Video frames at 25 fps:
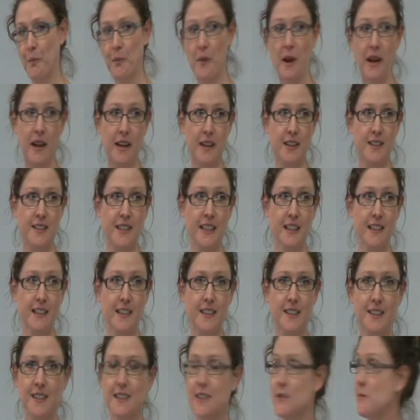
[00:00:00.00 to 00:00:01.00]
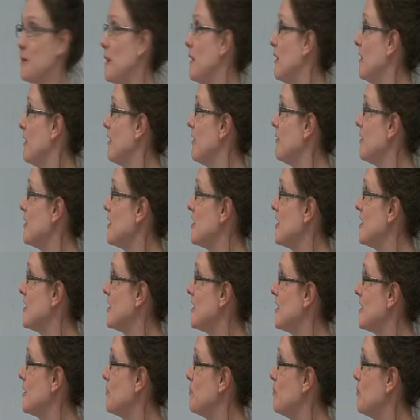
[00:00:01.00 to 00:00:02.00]
pink 6 as well, which
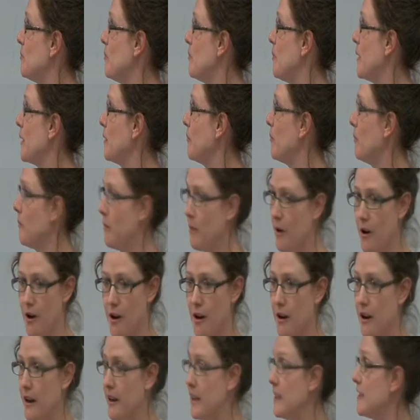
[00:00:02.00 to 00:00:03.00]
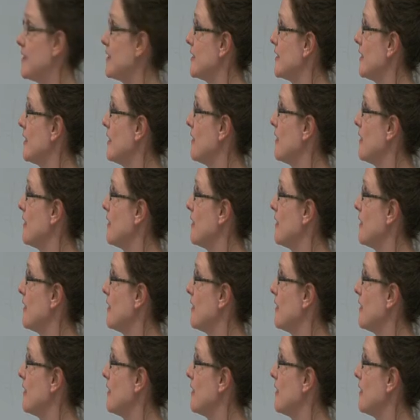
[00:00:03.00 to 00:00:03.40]
is this pink bar, and it's